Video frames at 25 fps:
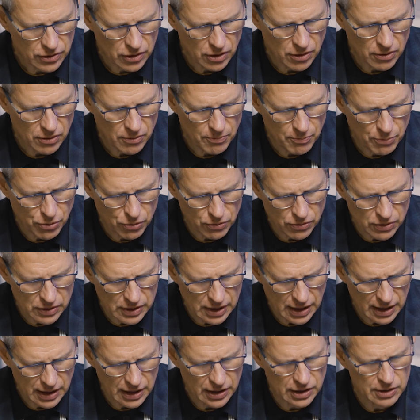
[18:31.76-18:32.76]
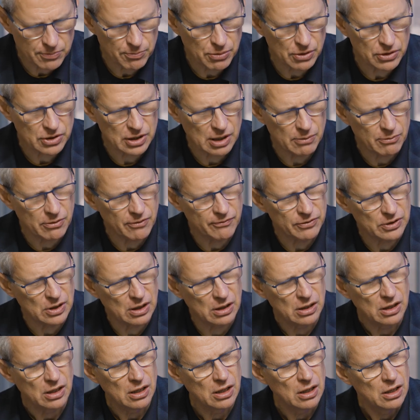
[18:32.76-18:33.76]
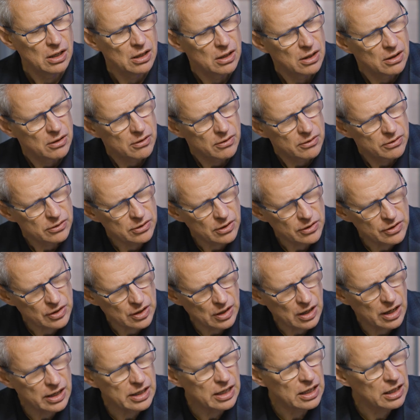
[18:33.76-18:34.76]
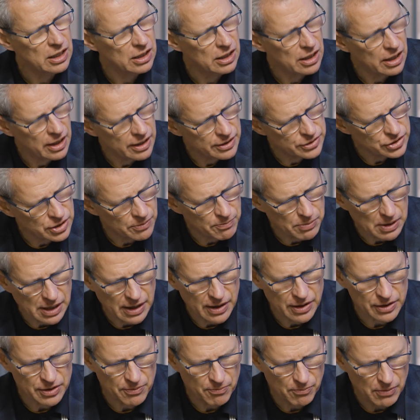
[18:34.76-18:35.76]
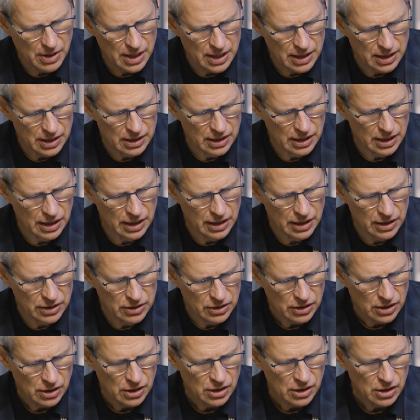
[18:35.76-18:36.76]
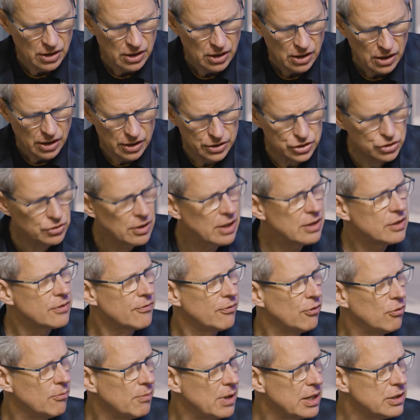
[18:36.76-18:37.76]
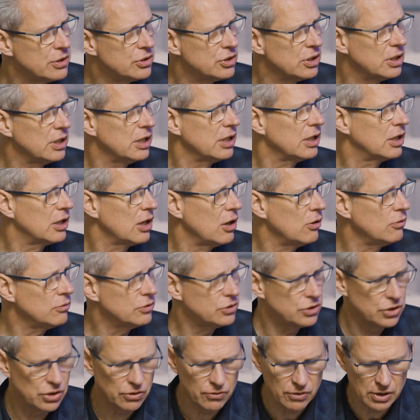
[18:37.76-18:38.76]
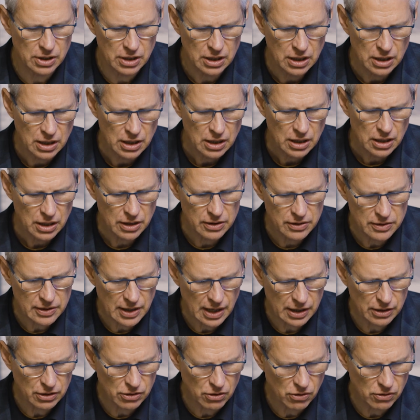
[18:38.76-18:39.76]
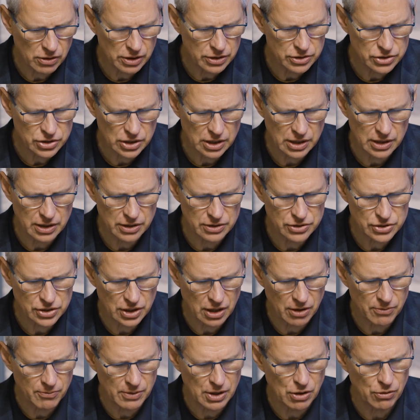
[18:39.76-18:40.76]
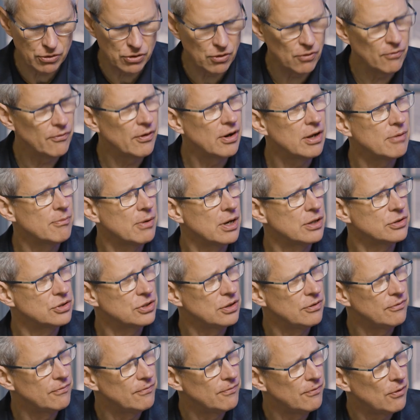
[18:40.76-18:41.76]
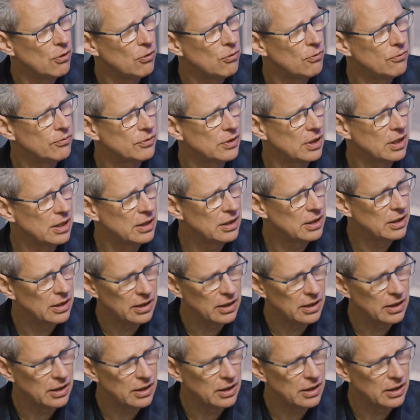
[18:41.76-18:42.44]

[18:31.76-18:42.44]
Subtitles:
the boutiques, but some of the slightly larger players may need a transformation in culture and technology. And Shamil, you're very much involved in